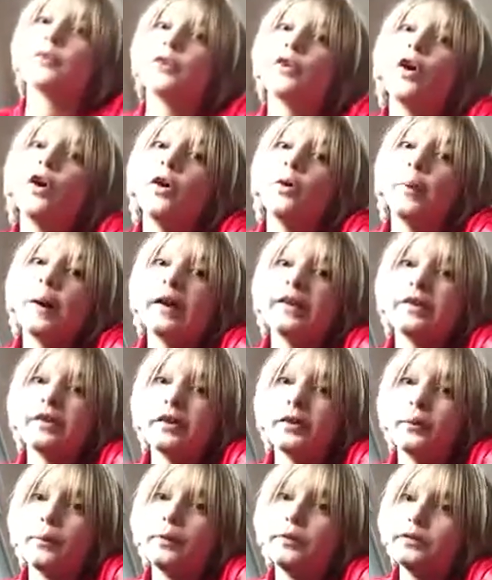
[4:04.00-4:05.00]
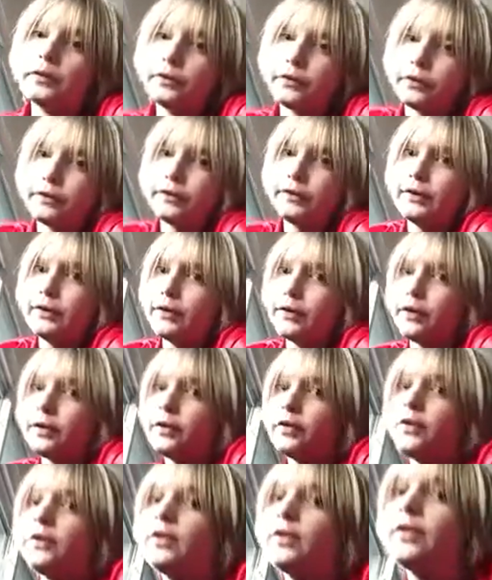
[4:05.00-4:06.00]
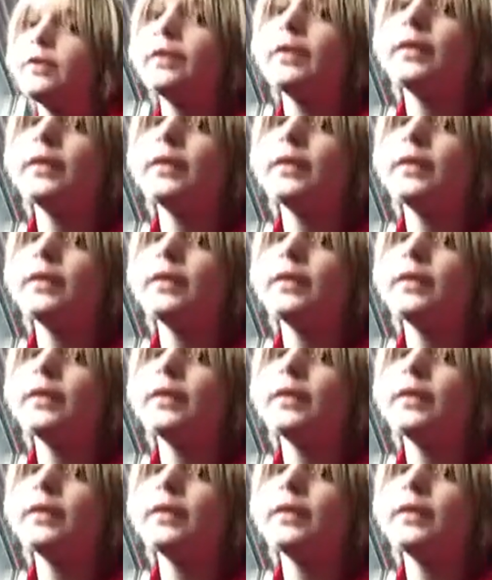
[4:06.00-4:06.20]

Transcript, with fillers: was all about their original series.